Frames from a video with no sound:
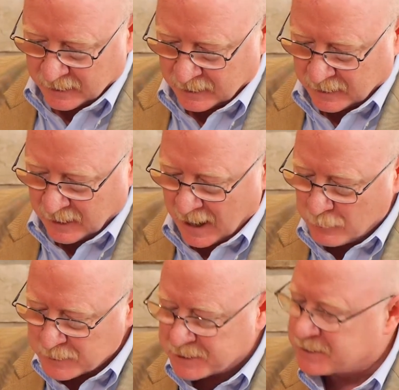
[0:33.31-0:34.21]

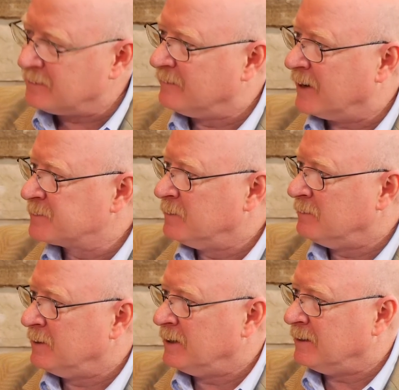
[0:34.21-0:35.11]
How is this
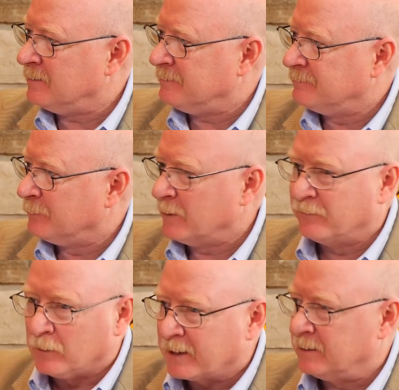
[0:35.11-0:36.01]
investment being
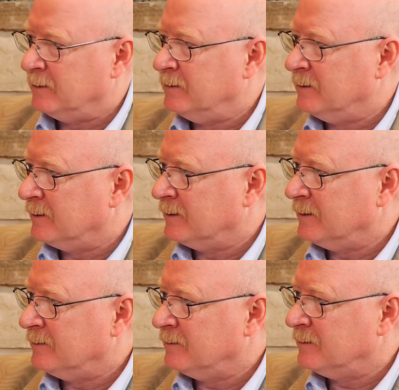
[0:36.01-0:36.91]
reflected
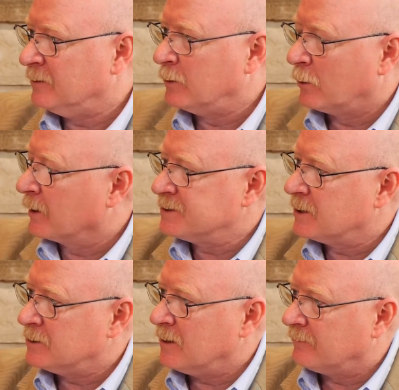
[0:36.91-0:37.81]
in the reorganization